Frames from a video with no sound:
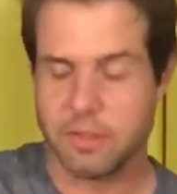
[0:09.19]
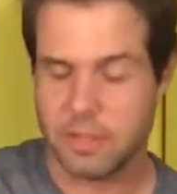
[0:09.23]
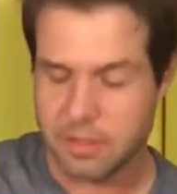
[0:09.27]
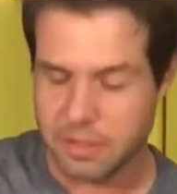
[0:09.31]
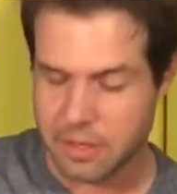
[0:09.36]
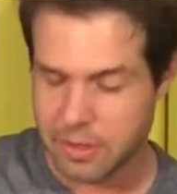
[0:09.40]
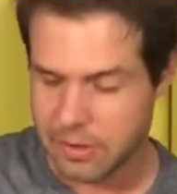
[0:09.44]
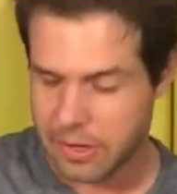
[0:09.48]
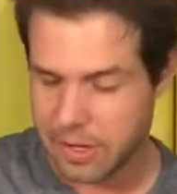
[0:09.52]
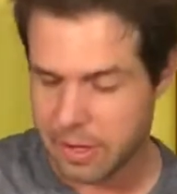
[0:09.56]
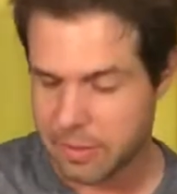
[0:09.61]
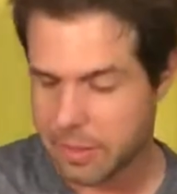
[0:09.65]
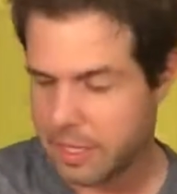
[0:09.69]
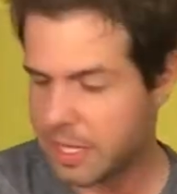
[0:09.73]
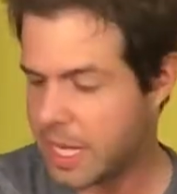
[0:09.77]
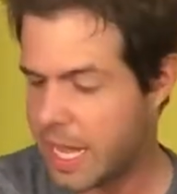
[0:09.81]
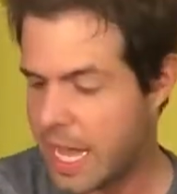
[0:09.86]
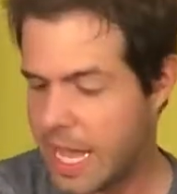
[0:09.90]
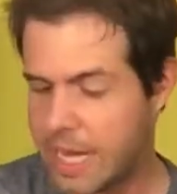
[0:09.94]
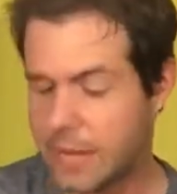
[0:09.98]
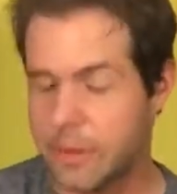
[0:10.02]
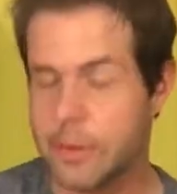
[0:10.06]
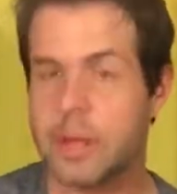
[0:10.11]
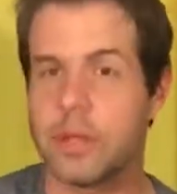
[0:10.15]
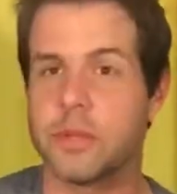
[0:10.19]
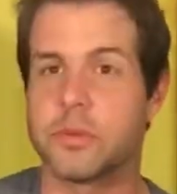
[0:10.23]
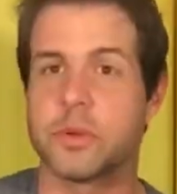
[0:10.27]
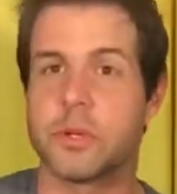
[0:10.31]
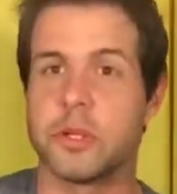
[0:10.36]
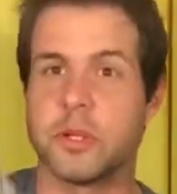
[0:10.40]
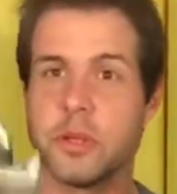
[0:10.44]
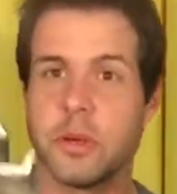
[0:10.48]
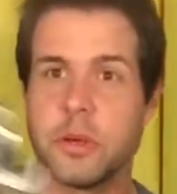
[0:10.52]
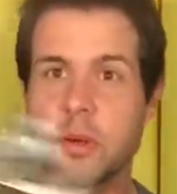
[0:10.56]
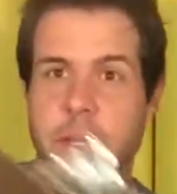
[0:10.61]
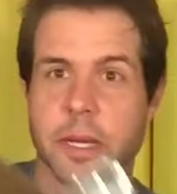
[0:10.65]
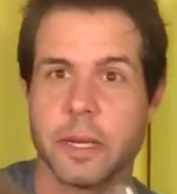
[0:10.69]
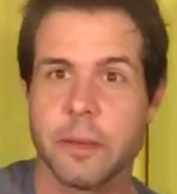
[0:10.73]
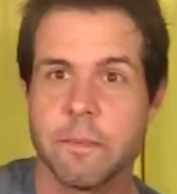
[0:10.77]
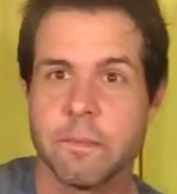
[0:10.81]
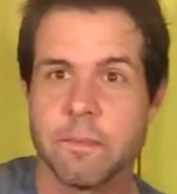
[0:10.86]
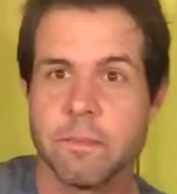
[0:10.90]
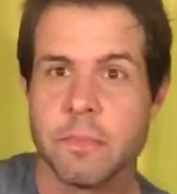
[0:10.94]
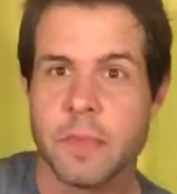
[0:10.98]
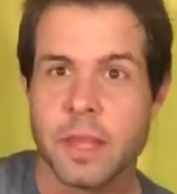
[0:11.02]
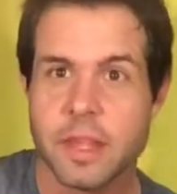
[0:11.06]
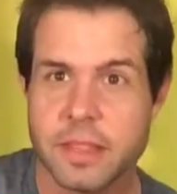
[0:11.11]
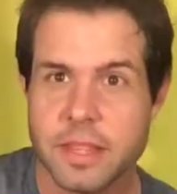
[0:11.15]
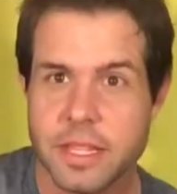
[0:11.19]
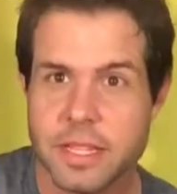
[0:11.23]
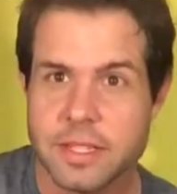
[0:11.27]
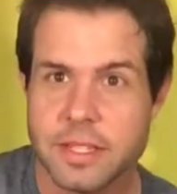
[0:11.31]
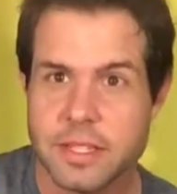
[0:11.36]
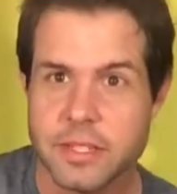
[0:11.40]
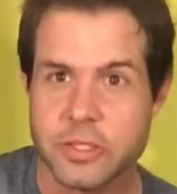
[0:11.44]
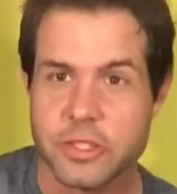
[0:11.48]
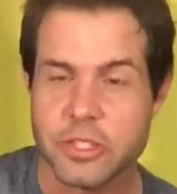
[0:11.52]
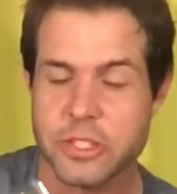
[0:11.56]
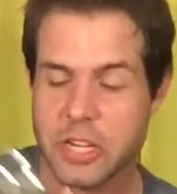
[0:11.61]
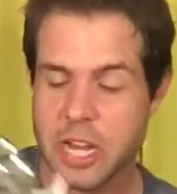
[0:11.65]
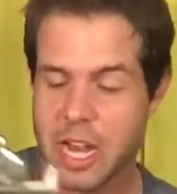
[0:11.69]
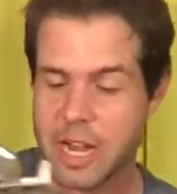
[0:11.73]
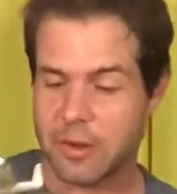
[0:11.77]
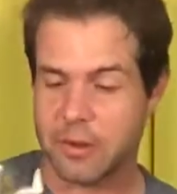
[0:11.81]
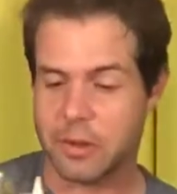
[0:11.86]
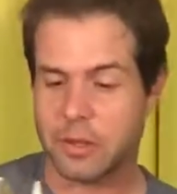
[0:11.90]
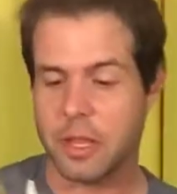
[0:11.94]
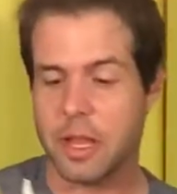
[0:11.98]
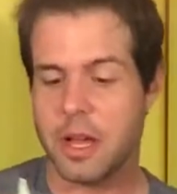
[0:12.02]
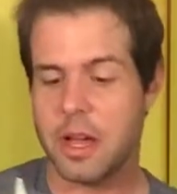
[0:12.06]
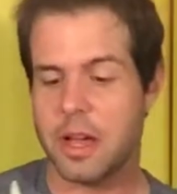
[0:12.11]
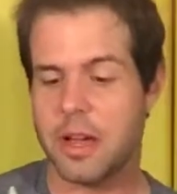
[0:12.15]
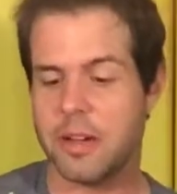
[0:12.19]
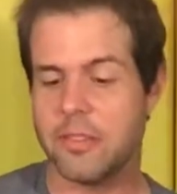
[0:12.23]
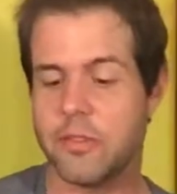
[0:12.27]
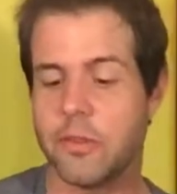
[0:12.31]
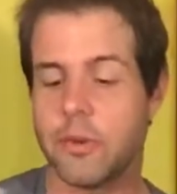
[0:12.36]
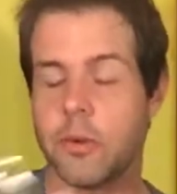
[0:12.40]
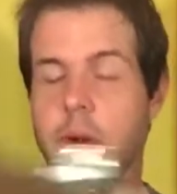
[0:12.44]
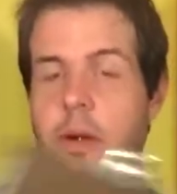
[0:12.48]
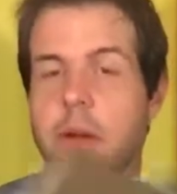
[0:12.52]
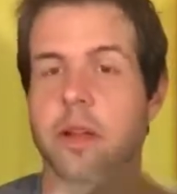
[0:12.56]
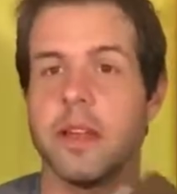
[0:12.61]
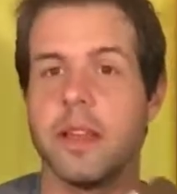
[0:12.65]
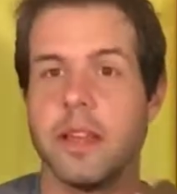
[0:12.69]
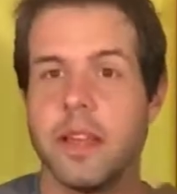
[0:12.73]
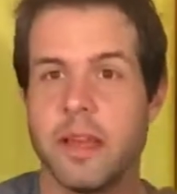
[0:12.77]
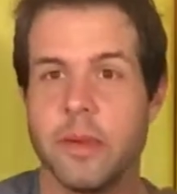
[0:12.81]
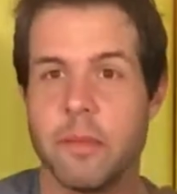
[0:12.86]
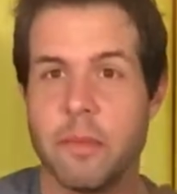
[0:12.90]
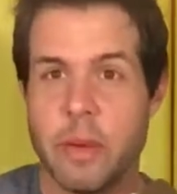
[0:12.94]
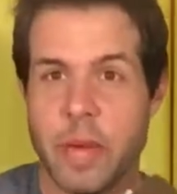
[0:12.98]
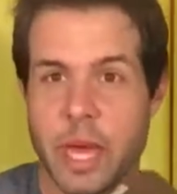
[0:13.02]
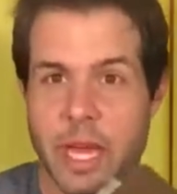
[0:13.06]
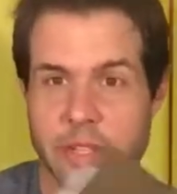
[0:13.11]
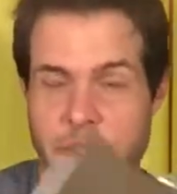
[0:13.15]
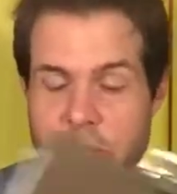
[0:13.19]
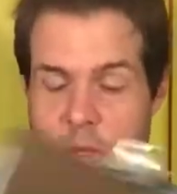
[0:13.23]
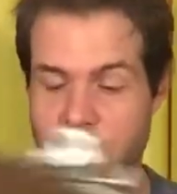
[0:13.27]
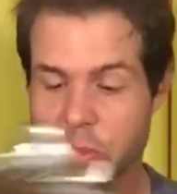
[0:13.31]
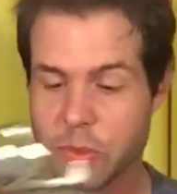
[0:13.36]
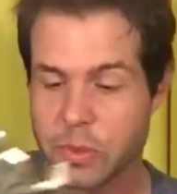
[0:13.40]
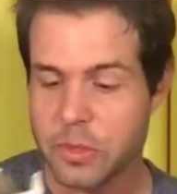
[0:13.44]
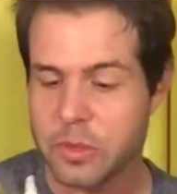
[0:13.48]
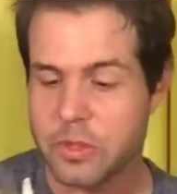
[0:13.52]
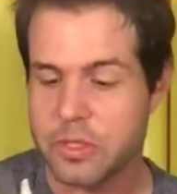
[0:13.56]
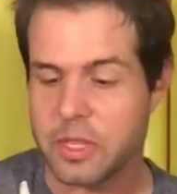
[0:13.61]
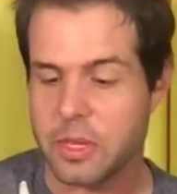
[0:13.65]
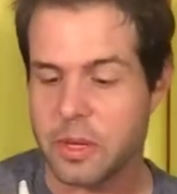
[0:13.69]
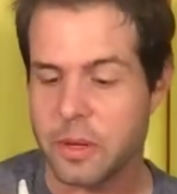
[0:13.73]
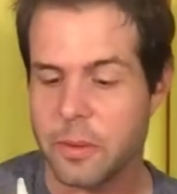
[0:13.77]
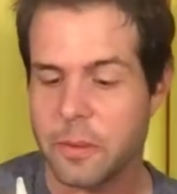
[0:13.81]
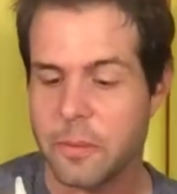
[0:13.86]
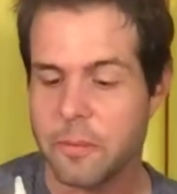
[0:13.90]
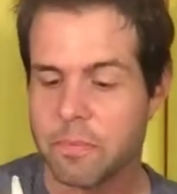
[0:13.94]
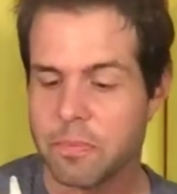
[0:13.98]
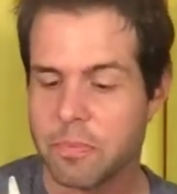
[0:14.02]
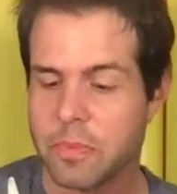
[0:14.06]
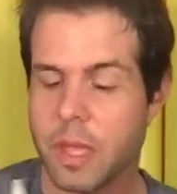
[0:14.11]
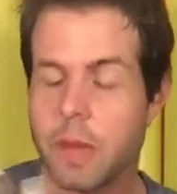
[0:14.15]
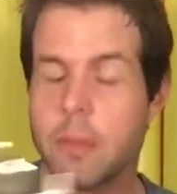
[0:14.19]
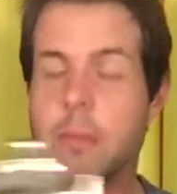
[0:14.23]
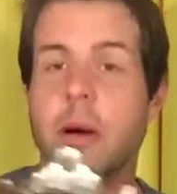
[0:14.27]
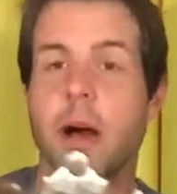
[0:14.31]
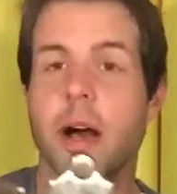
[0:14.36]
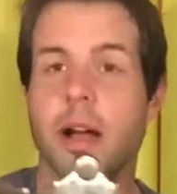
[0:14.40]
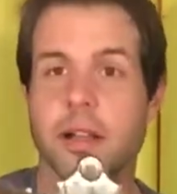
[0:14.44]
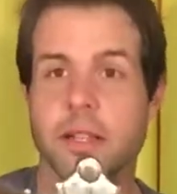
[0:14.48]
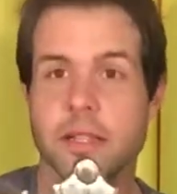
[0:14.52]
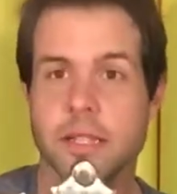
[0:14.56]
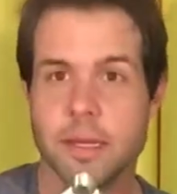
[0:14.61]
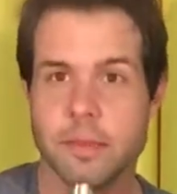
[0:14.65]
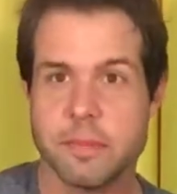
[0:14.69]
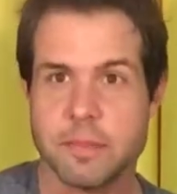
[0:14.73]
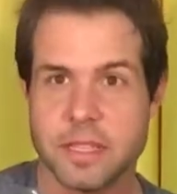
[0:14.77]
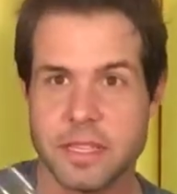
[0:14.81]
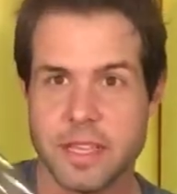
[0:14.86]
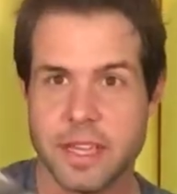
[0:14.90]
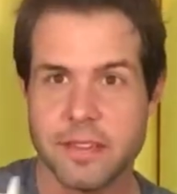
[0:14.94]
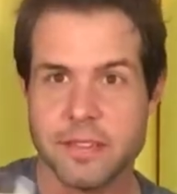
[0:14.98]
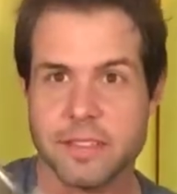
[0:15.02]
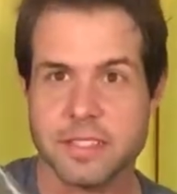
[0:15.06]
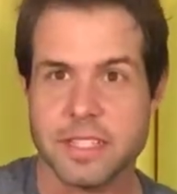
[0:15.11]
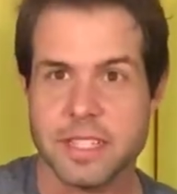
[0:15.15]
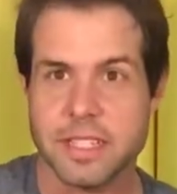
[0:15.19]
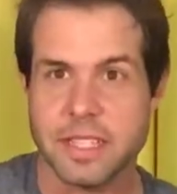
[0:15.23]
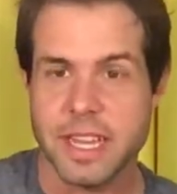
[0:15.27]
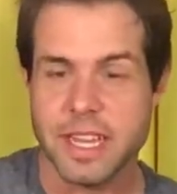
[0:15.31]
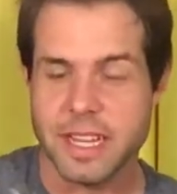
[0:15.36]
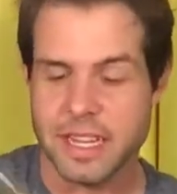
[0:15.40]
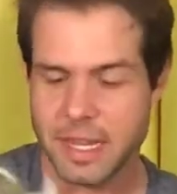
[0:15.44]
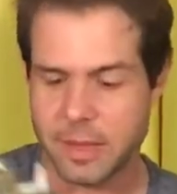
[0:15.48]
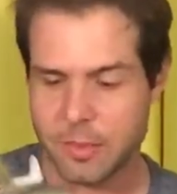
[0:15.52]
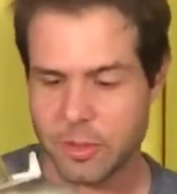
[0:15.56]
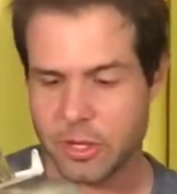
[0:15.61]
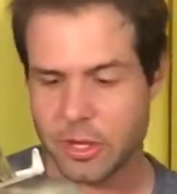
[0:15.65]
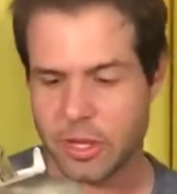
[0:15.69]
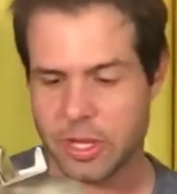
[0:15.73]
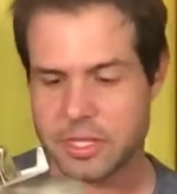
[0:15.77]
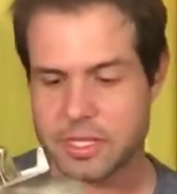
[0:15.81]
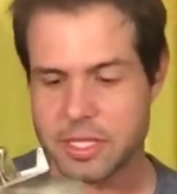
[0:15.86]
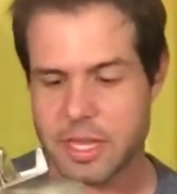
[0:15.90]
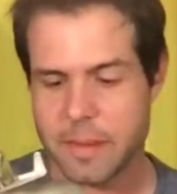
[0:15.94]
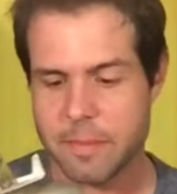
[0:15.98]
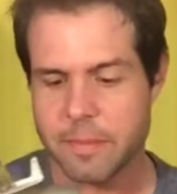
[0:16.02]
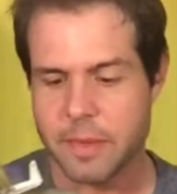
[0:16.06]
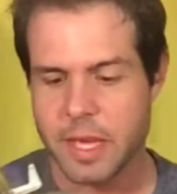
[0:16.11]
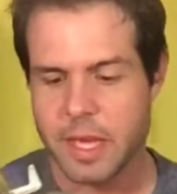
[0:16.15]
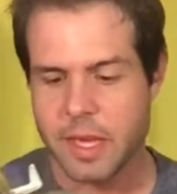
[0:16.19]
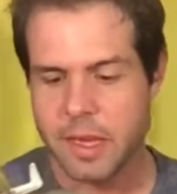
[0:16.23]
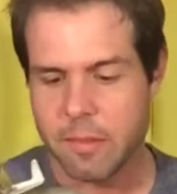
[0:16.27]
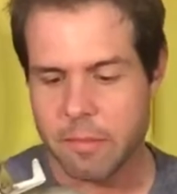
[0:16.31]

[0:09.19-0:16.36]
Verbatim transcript: You know what I mean. Anyways, we're doing This is Shangri-La for Pedro Russo, Apocalypse. I haven't said that name in a long time.